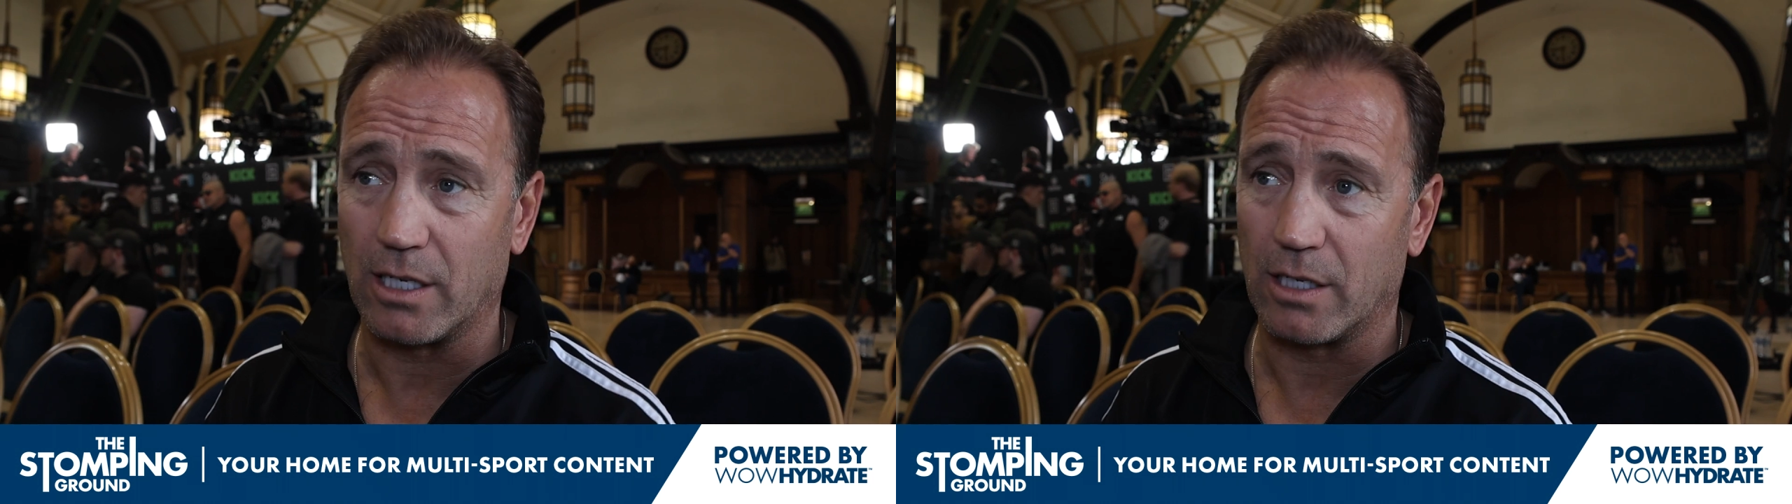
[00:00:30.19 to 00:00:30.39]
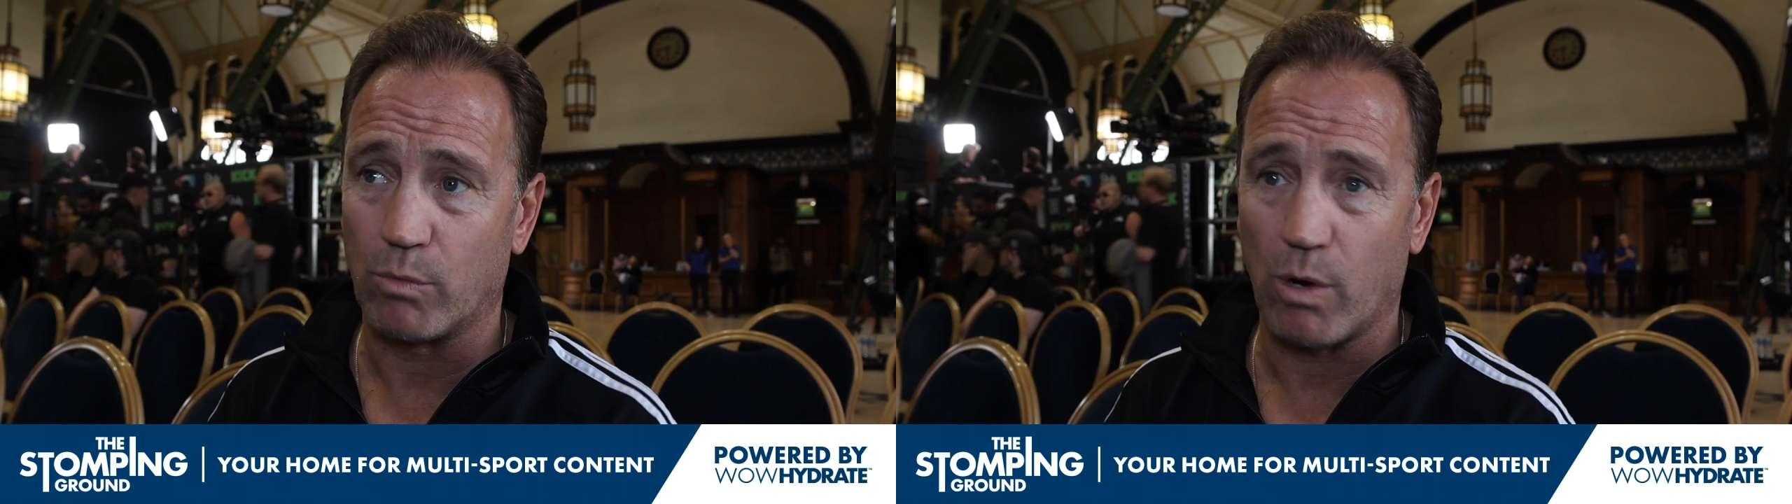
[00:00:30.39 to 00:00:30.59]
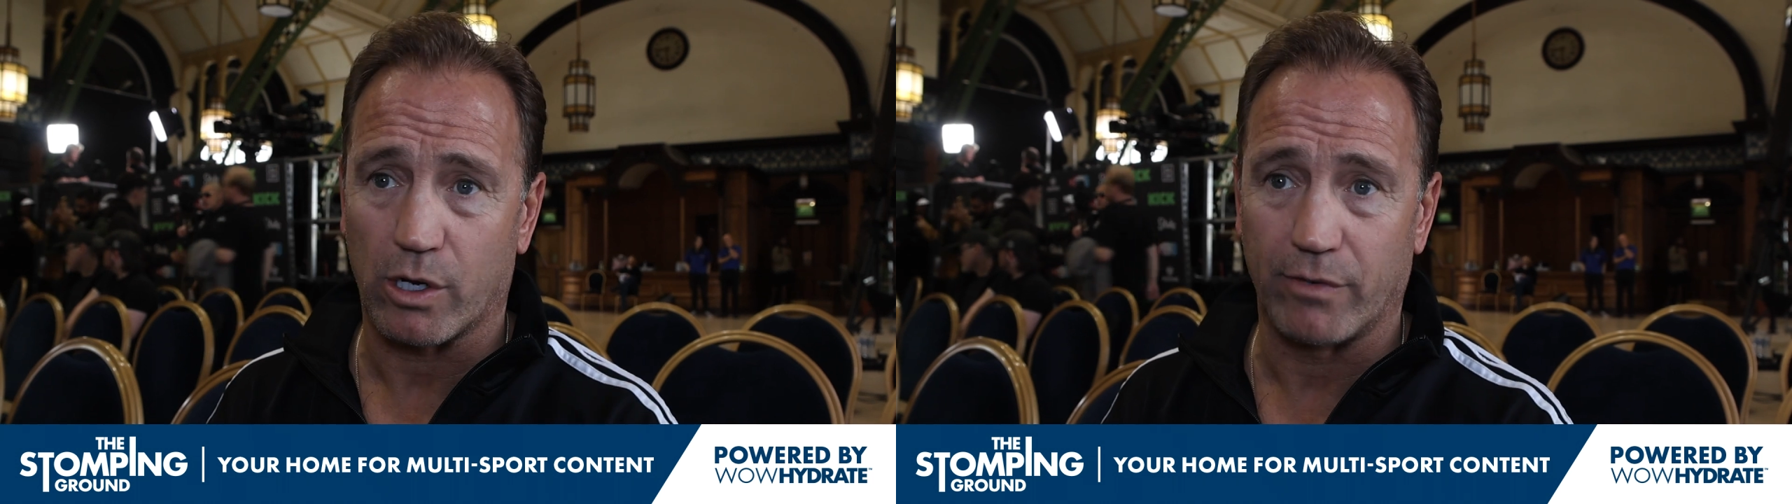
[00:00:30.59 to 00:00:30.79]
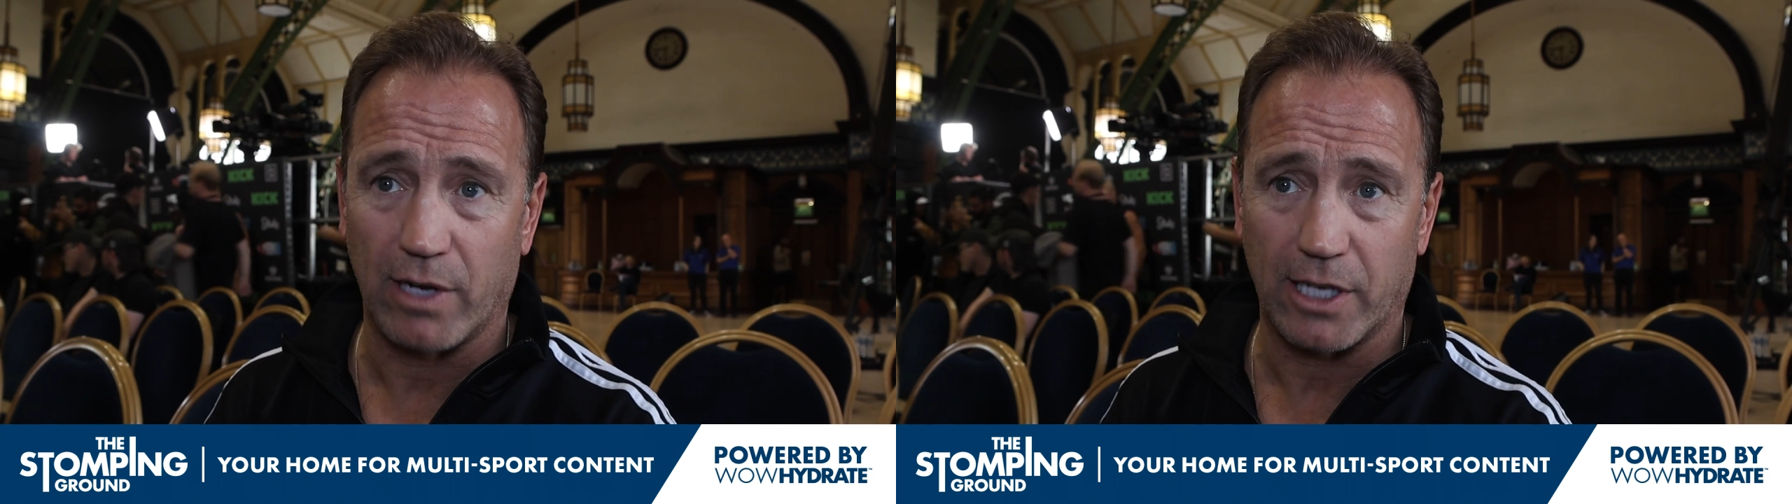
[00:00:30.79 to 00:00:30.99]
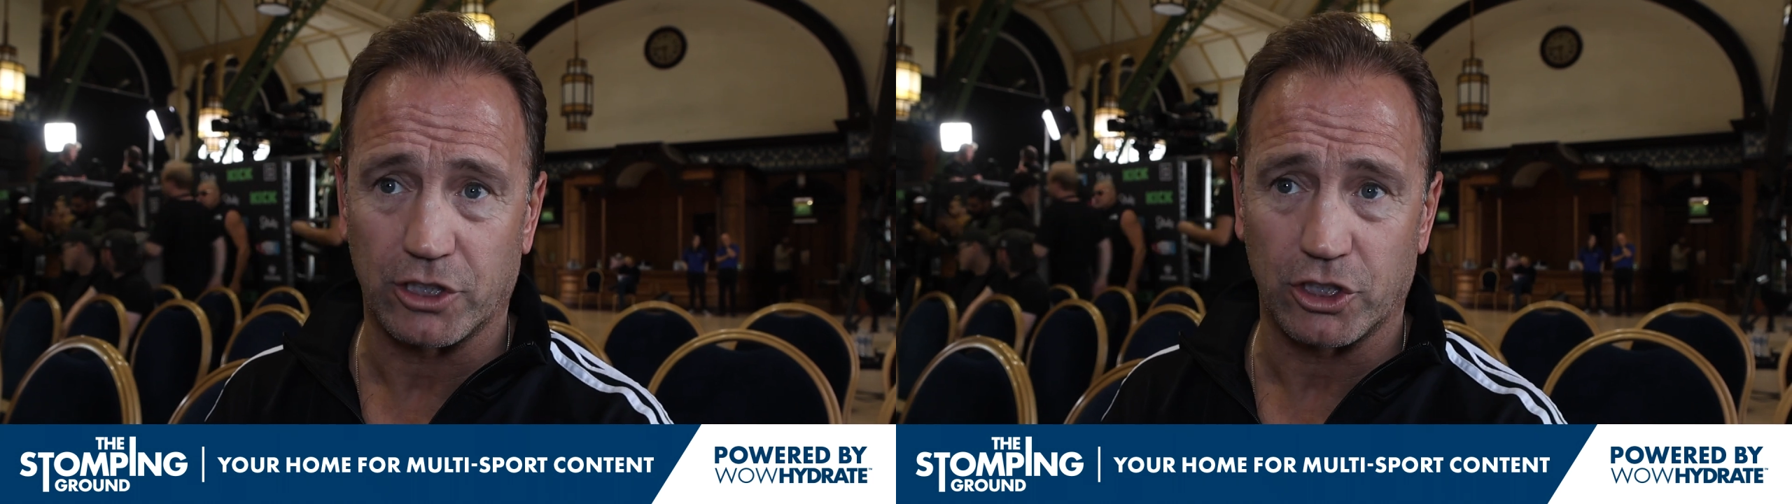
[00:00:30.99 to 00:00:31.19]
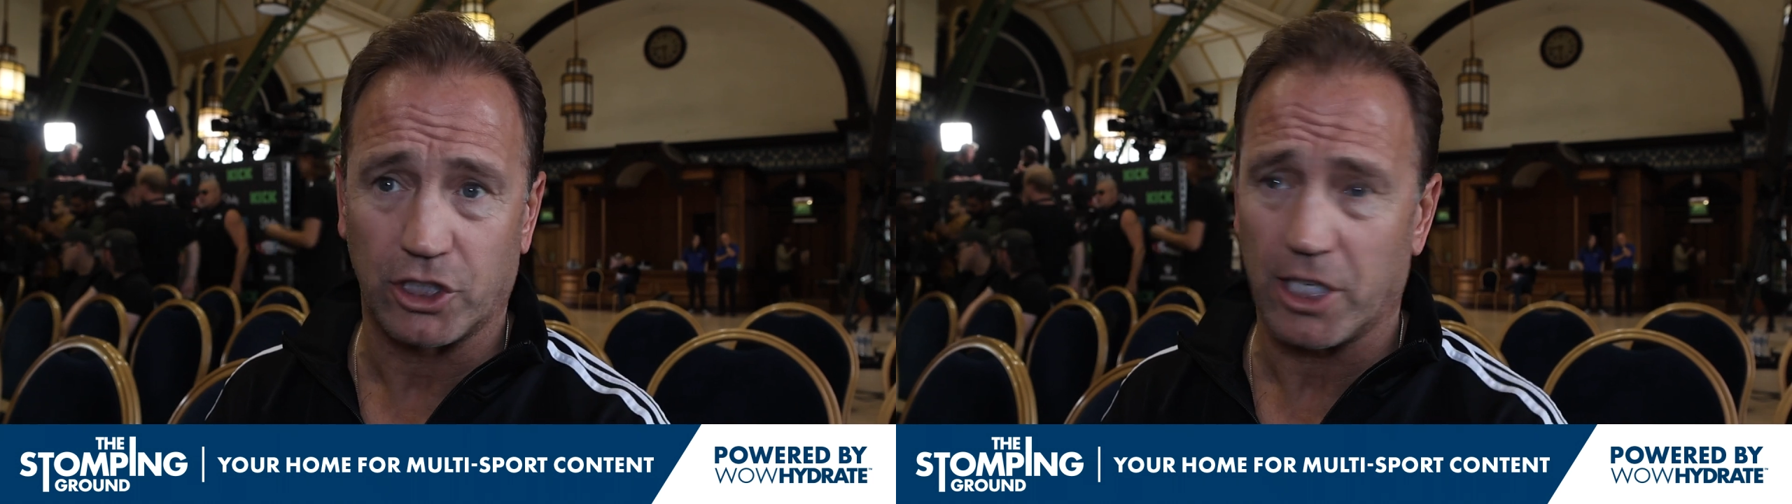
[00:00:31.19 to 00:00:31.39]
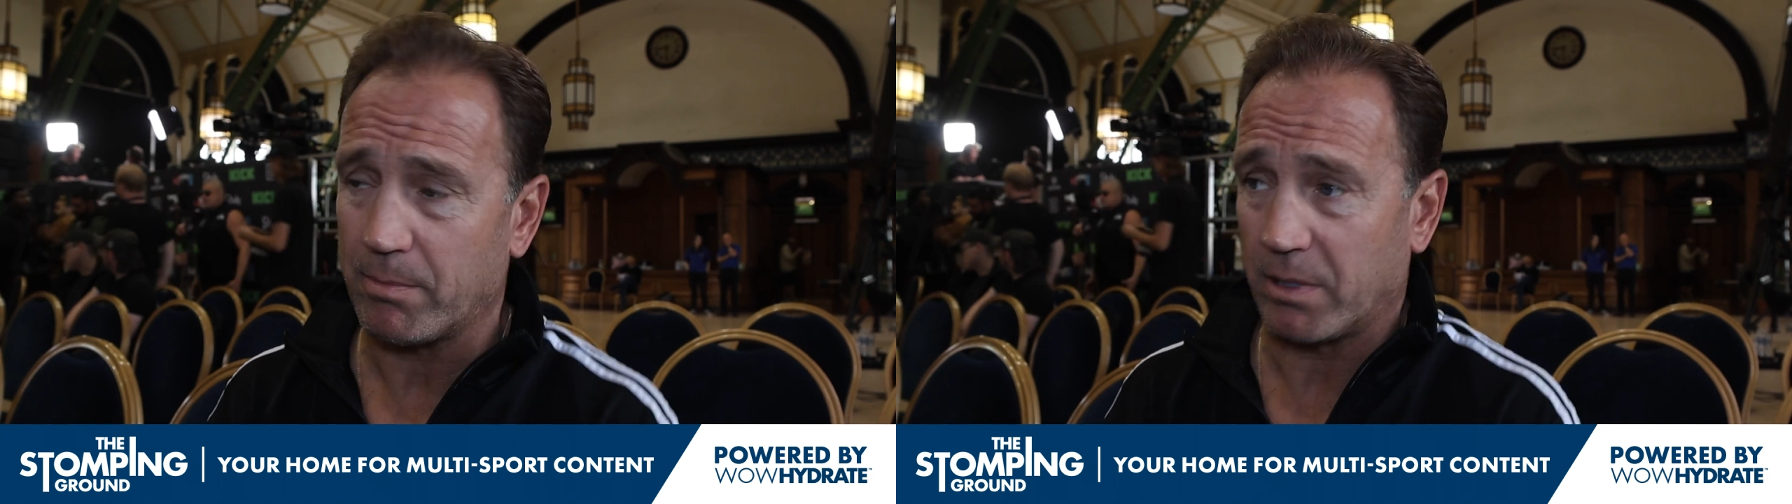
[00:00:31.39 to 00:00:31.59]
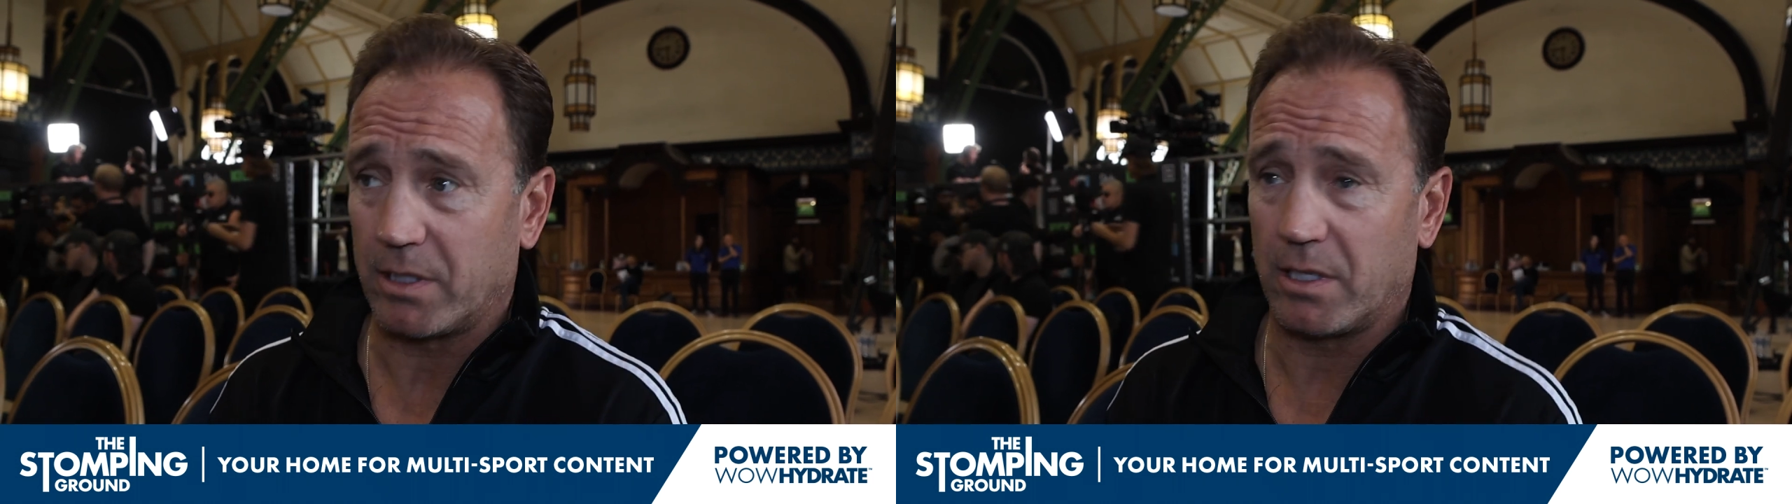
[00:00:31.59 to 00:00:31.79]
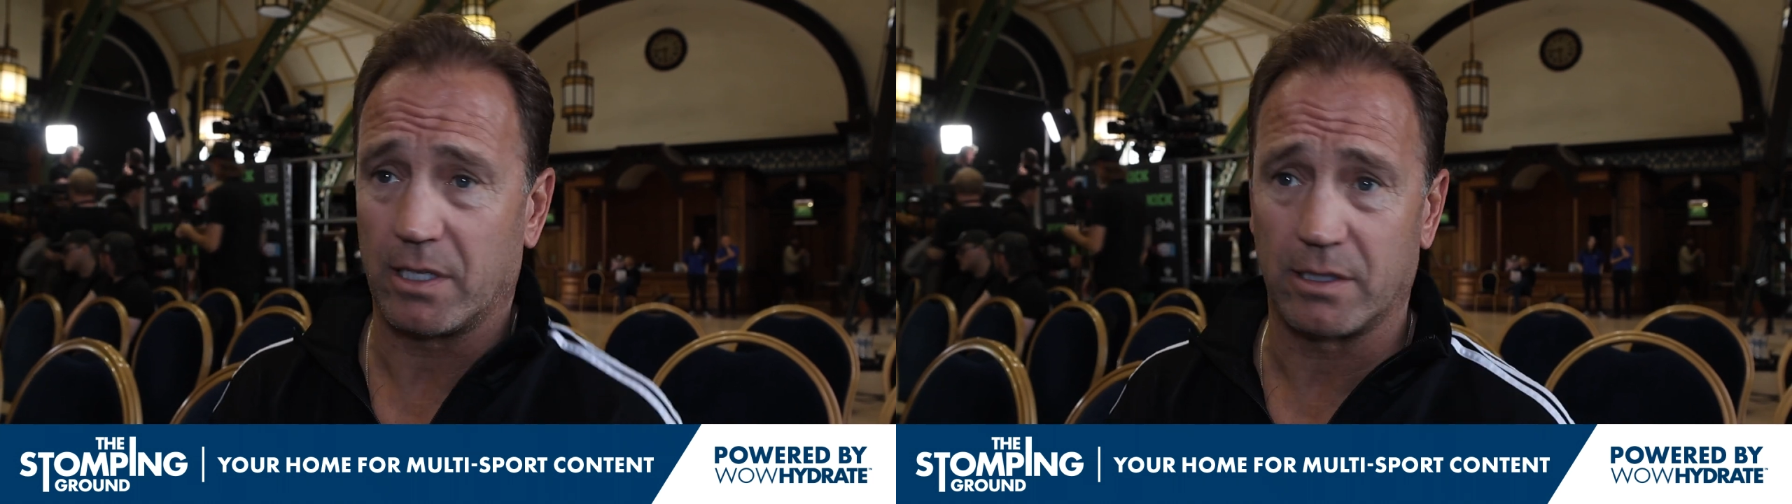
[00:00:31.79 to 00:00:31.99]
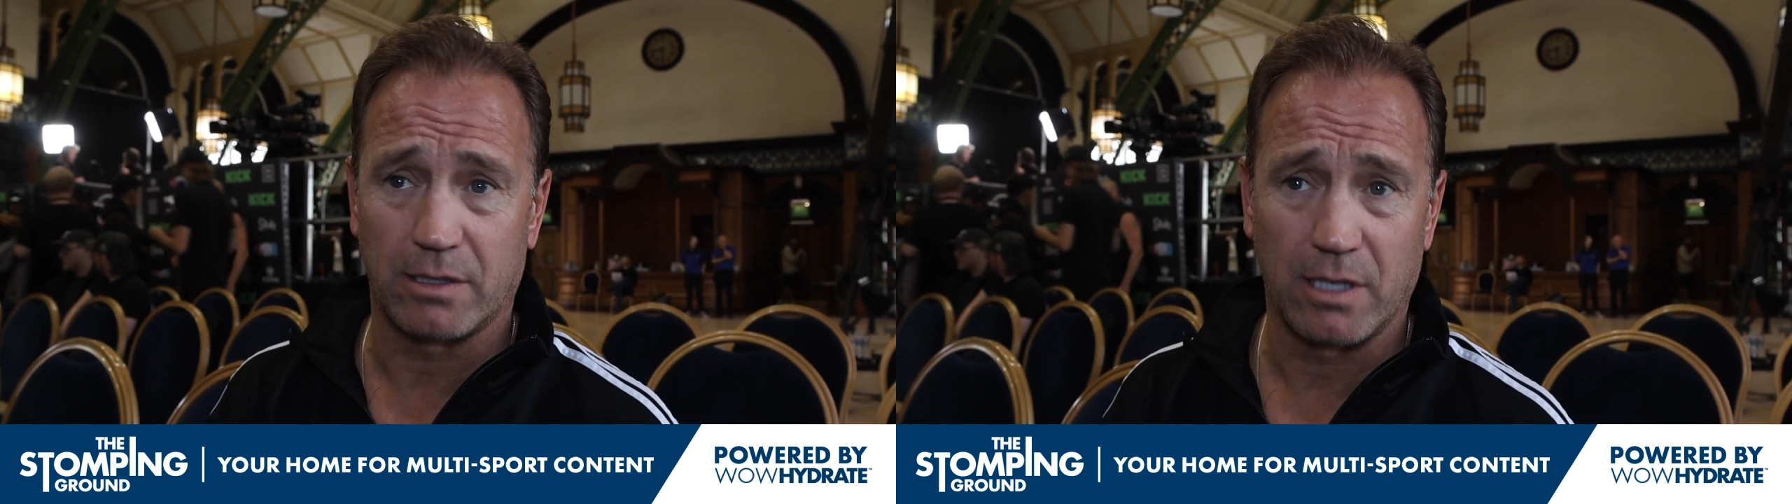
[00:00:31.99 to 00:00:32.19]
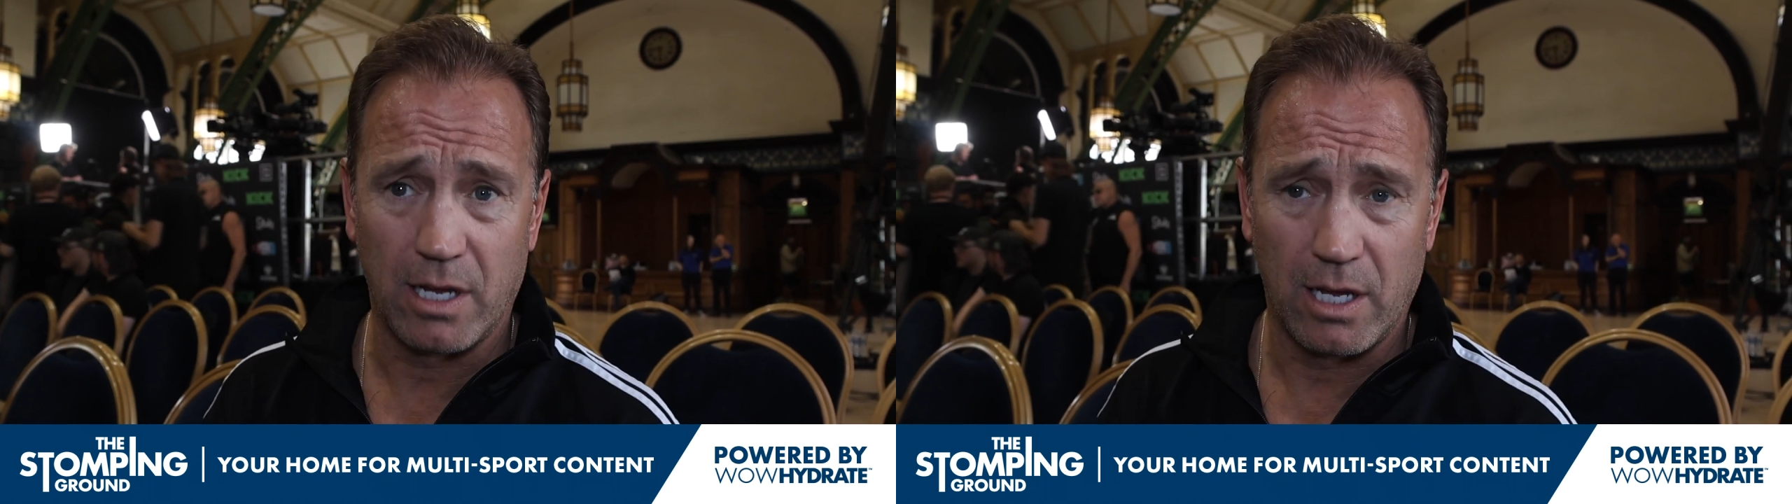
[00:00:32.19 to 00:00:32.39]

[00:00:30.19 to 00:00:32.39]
a working relationship, and